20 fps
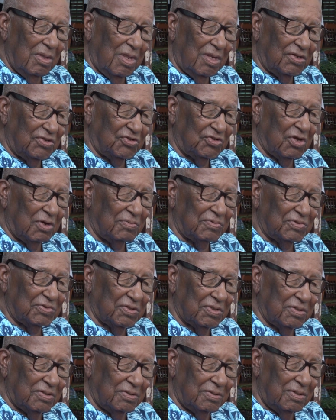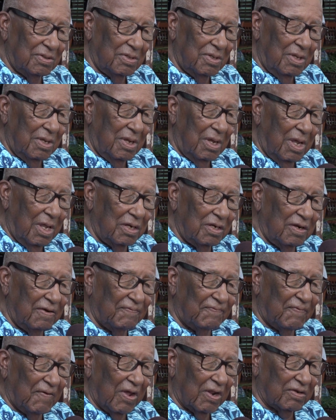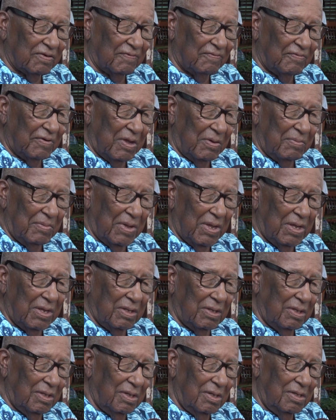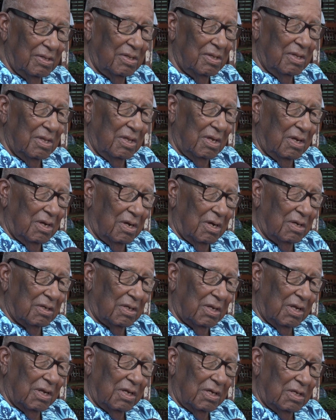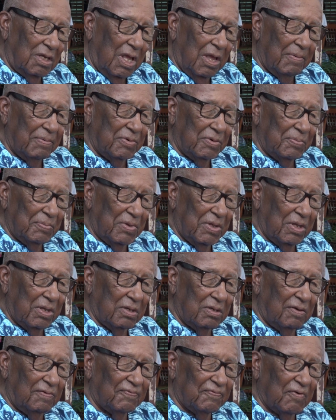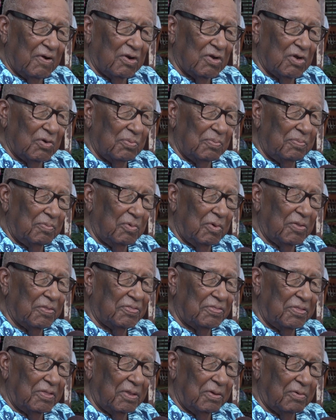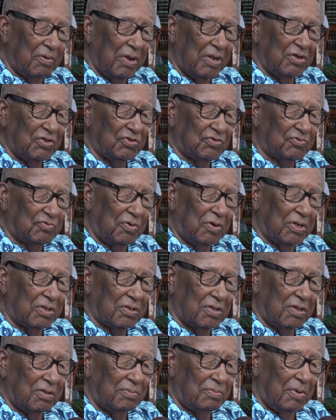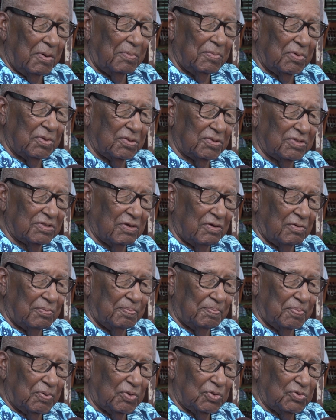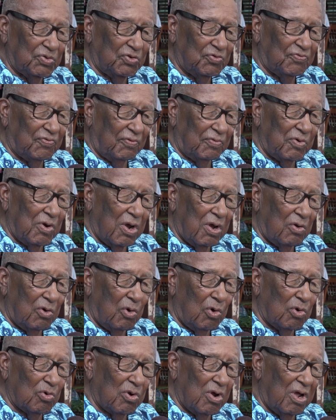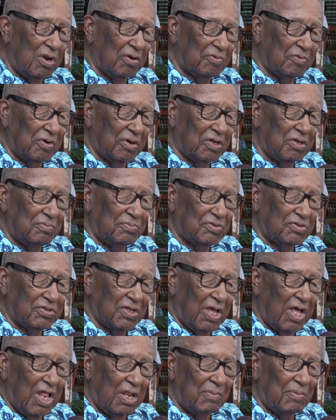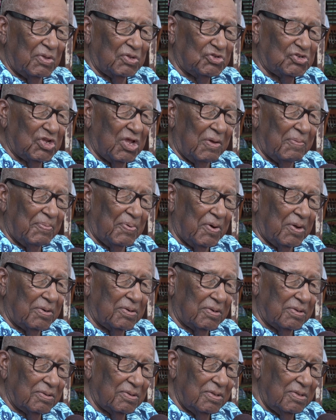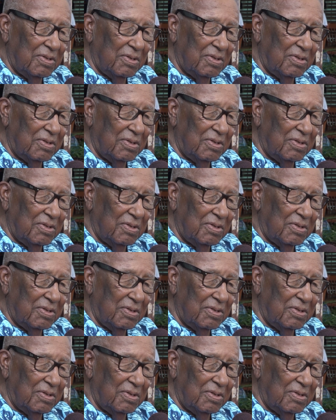In Somerset. And in fact, if I may, I happen to be confronted with the greatest cricketer Bermuda's ever produced from all around cricket, Mr. Alma Champonde.